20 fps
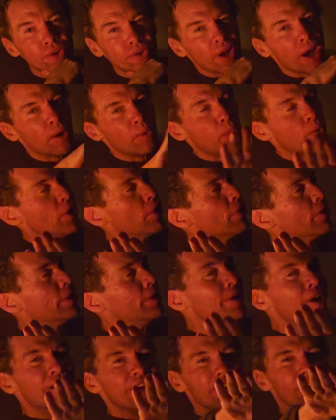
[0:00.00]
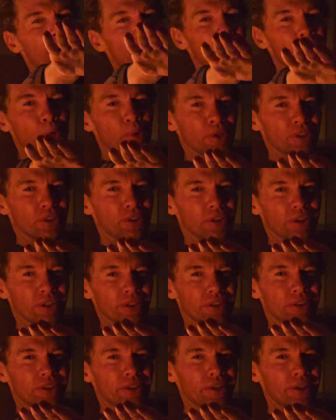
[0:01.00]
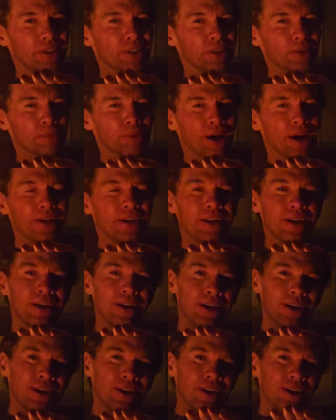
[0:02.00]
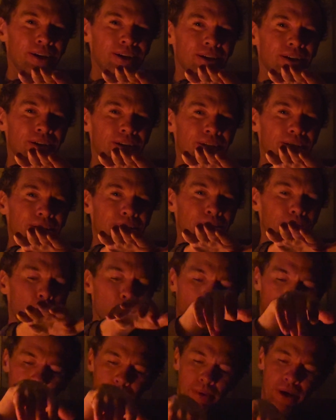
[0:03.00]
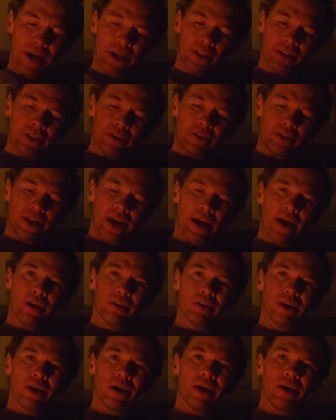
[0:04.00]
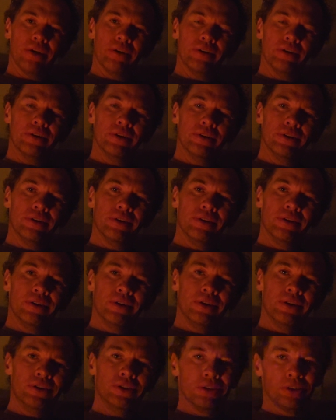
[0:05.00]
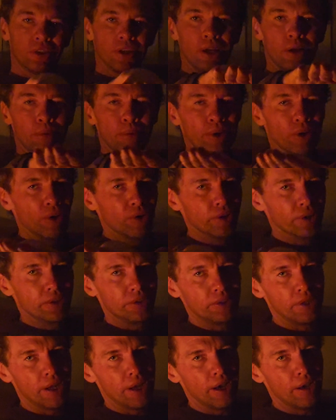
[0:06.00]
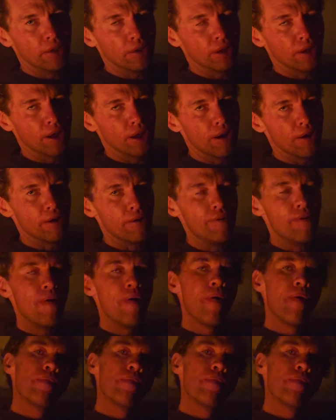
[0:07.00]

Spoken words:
Don't worry, no one's gonna see this, mate. But what about the download? Just keep it on the download.